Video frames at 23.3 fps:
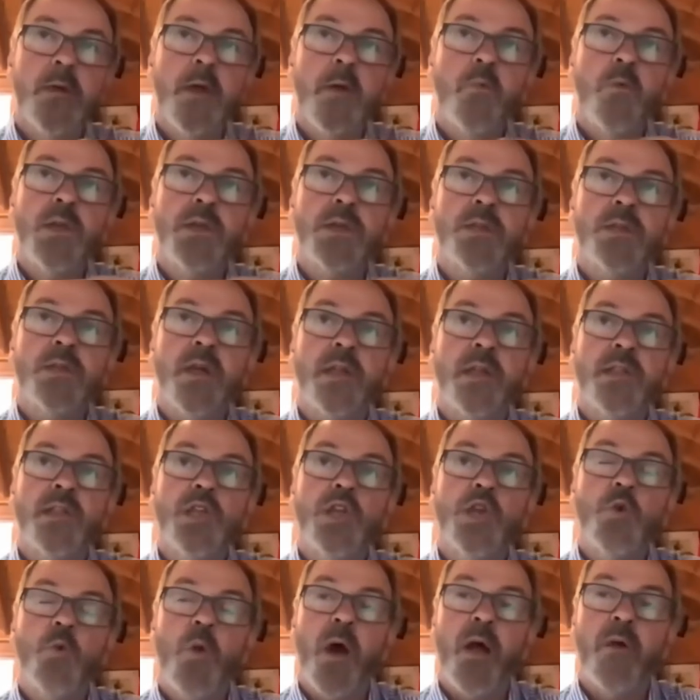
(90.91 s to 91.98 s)
which says
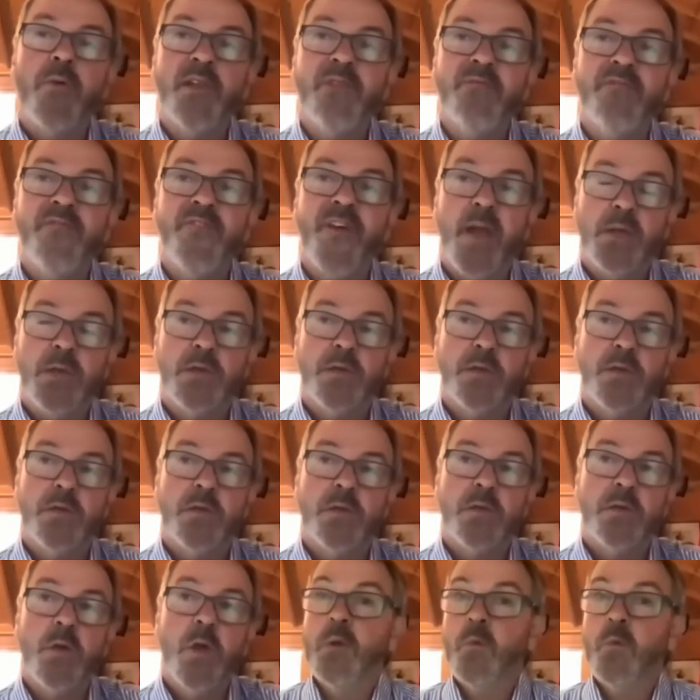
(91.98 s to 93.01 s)
you are infectious,